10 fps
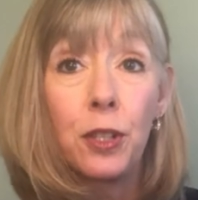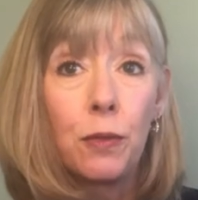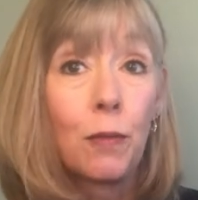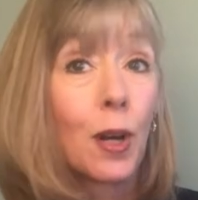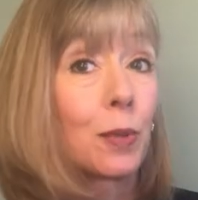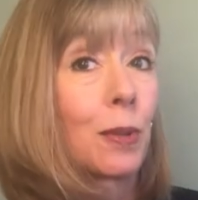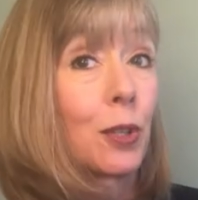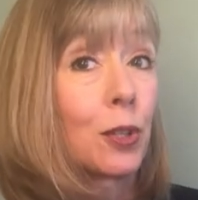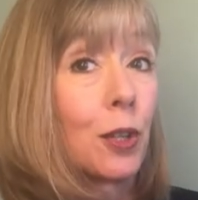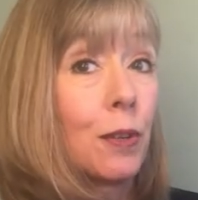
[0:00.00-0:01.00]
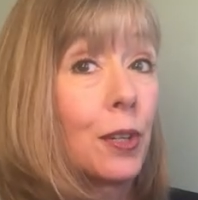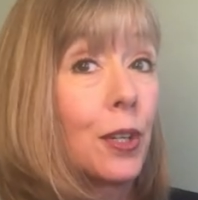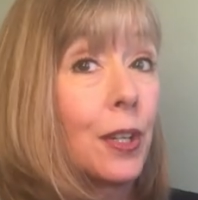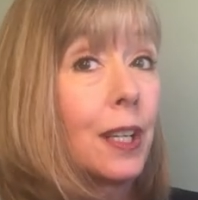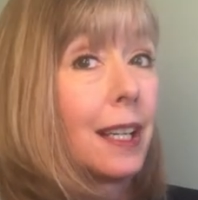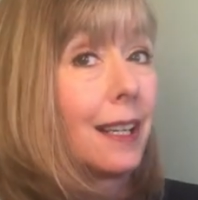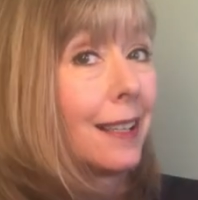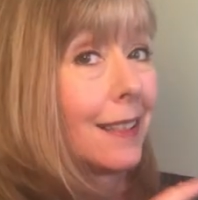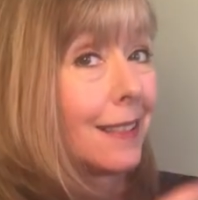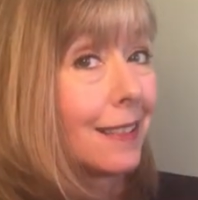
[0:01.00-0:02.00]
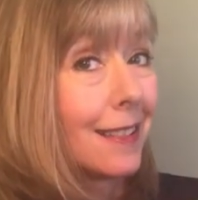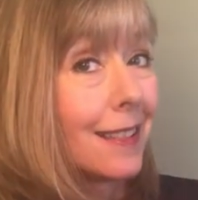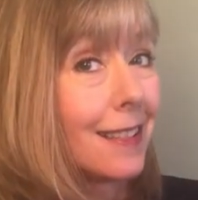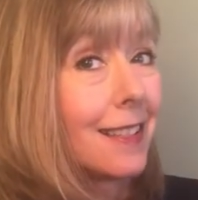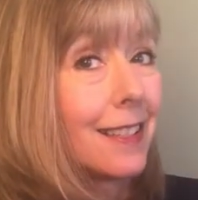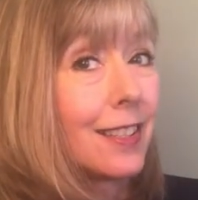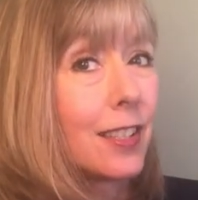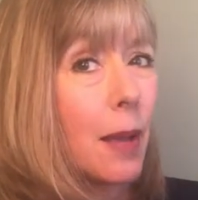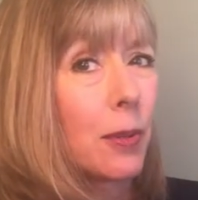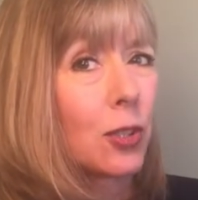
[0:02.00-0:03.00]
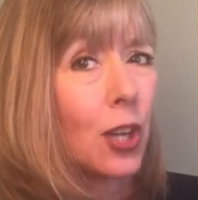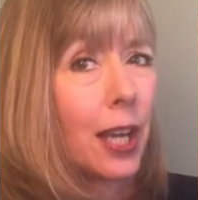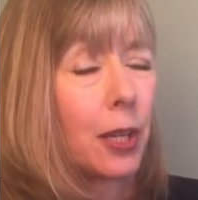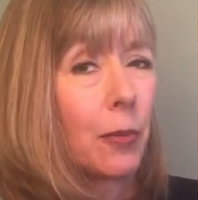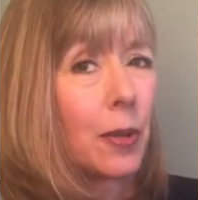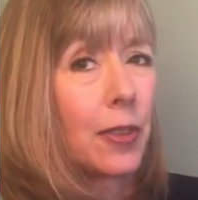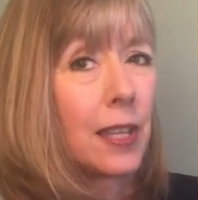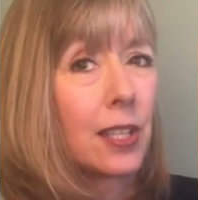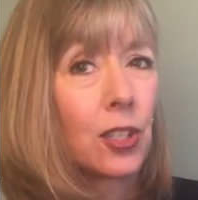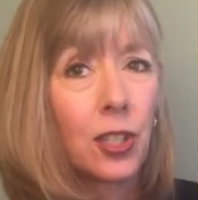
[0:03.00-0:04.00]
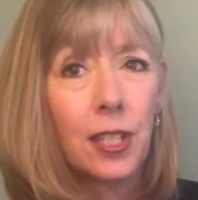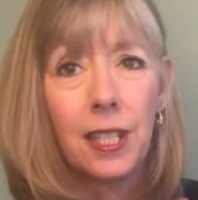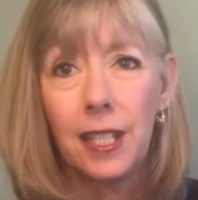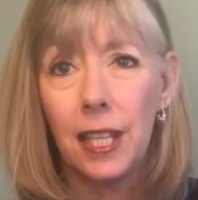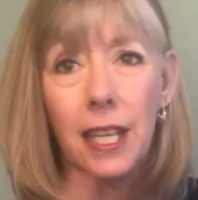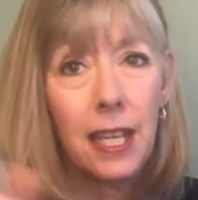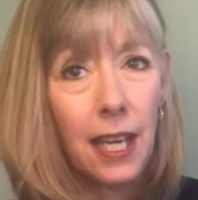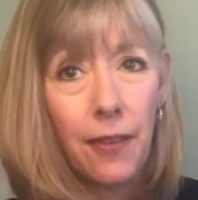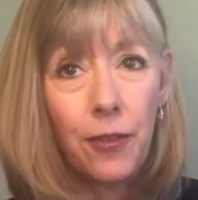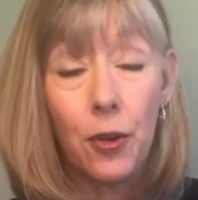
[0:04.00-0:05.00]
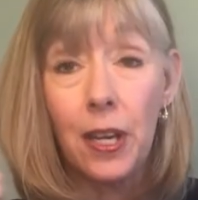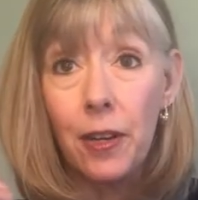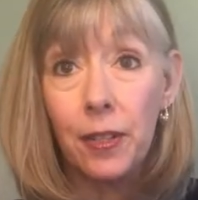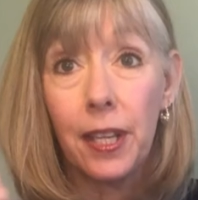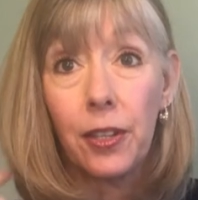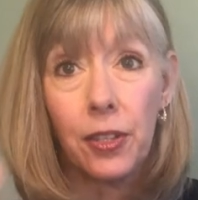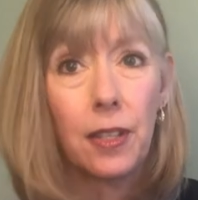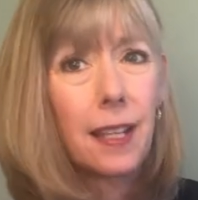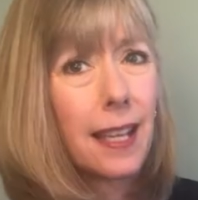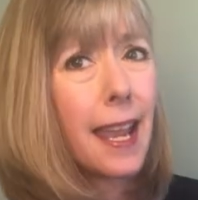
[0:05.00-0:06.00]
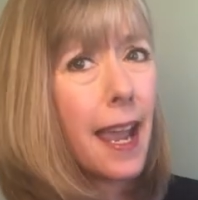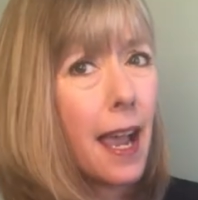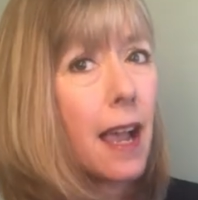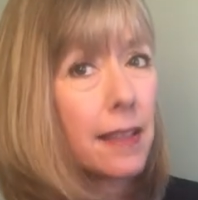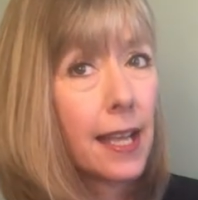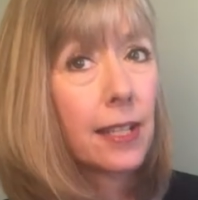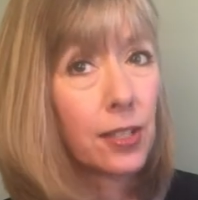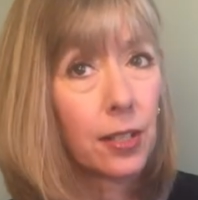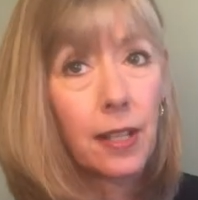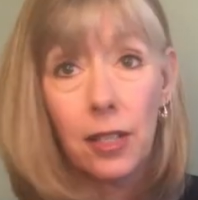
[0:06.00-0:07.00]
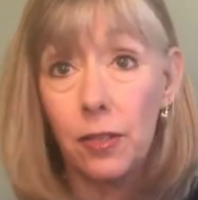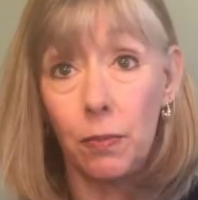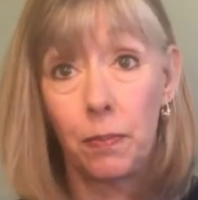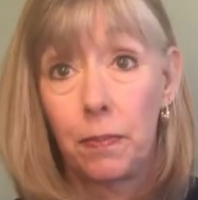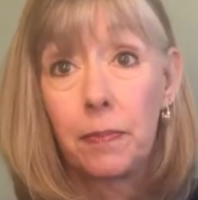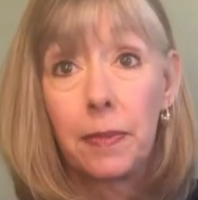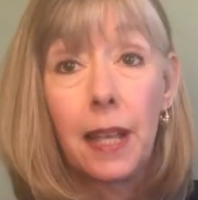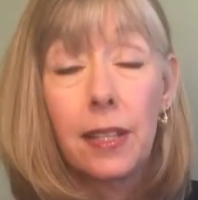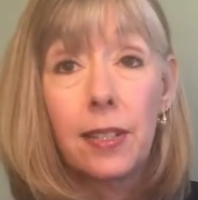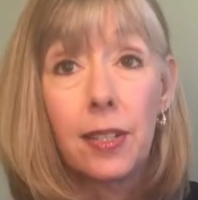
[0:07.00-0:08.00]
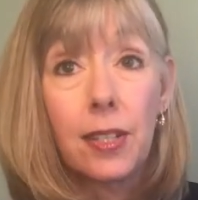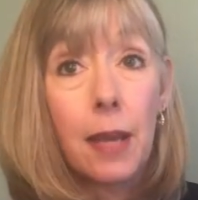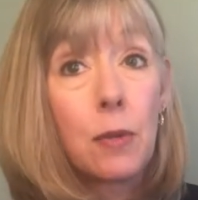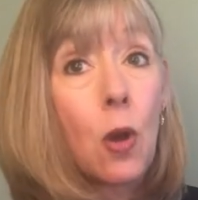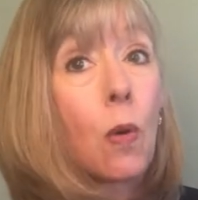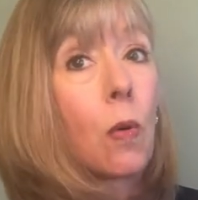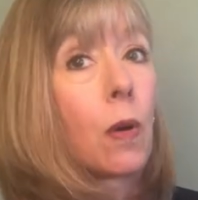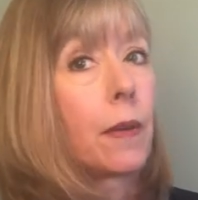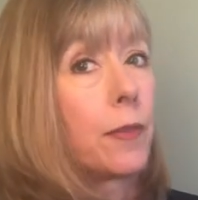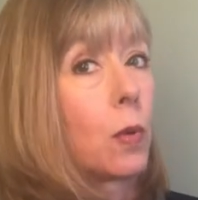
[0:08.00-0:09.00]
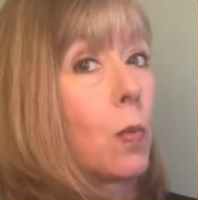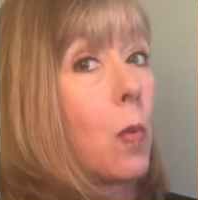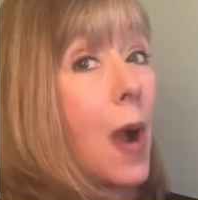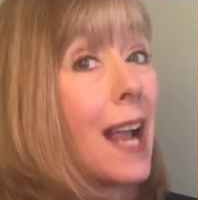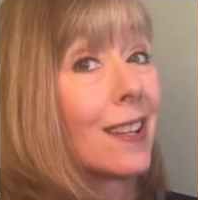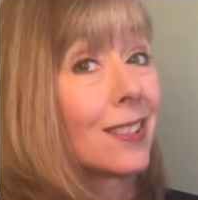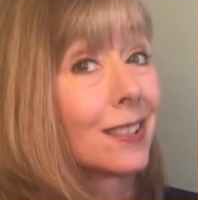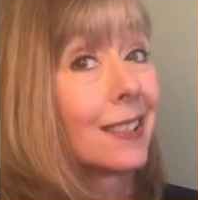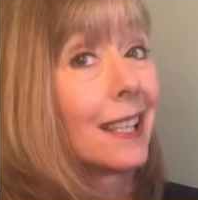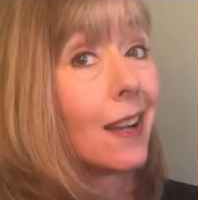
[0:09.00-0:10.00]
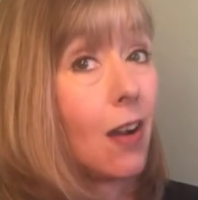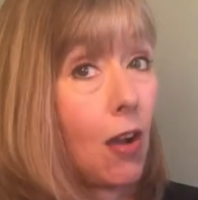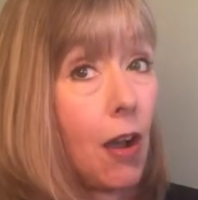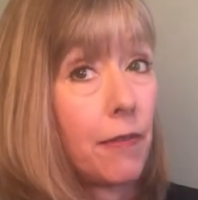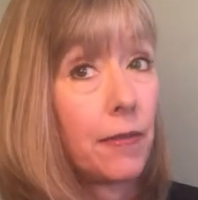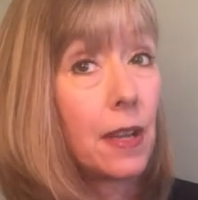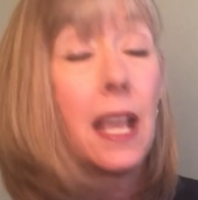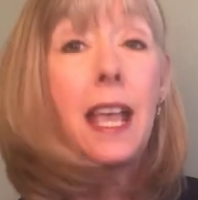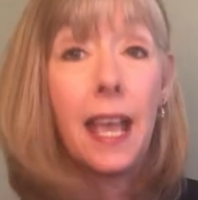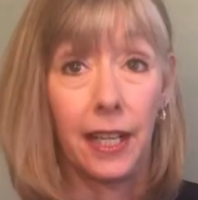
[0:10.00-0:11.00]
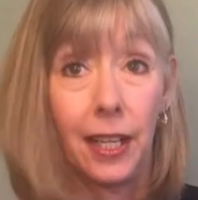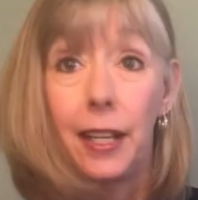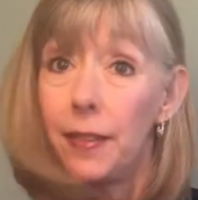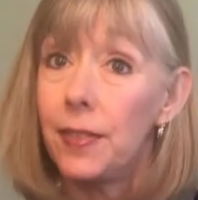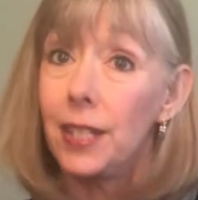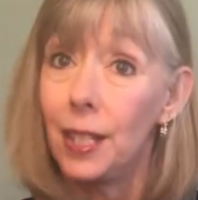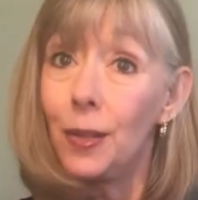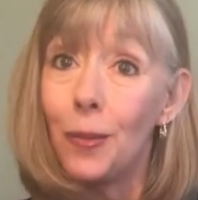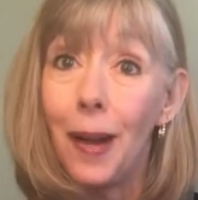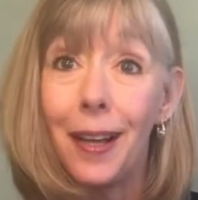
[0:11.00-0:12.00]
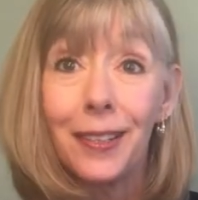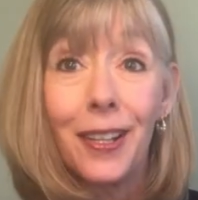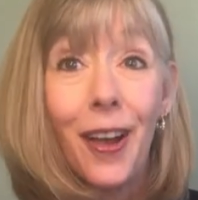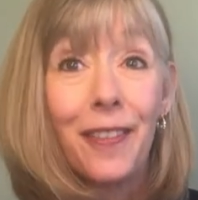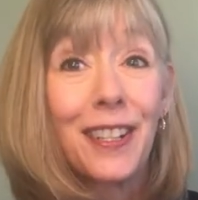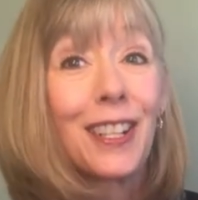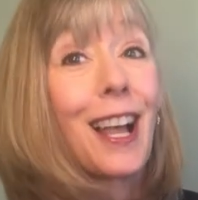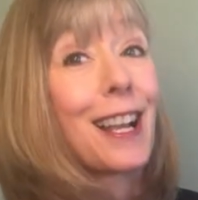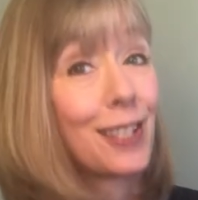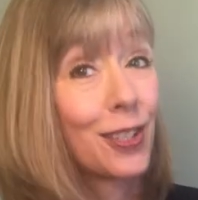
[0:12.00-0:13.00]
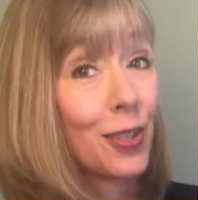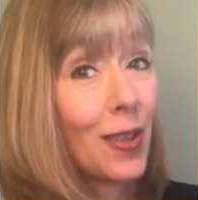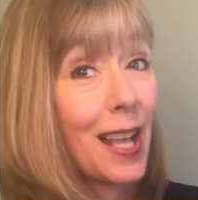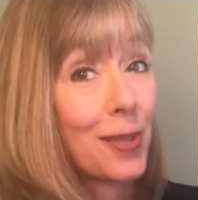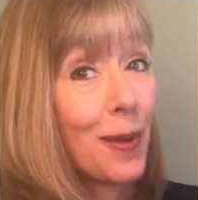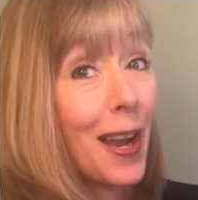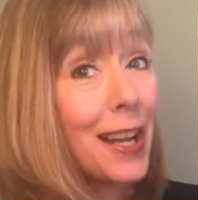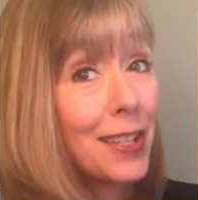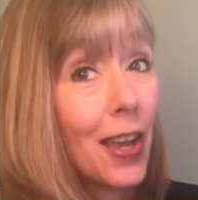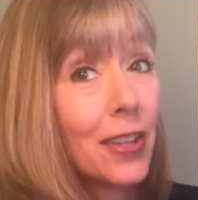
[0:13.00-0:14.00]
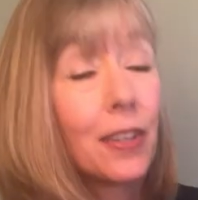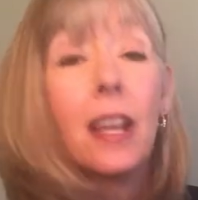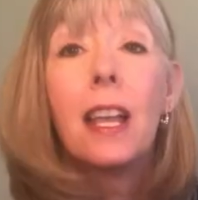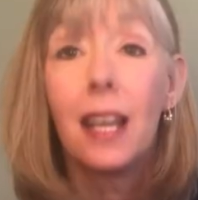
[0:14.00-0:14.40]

you've worked with your tuner, double check it with this just to see if your ear tells you, yeah, that's, that's, that's the same note, or if you're wildly off. And I have seen wildly off in class, and so that's why I tell you,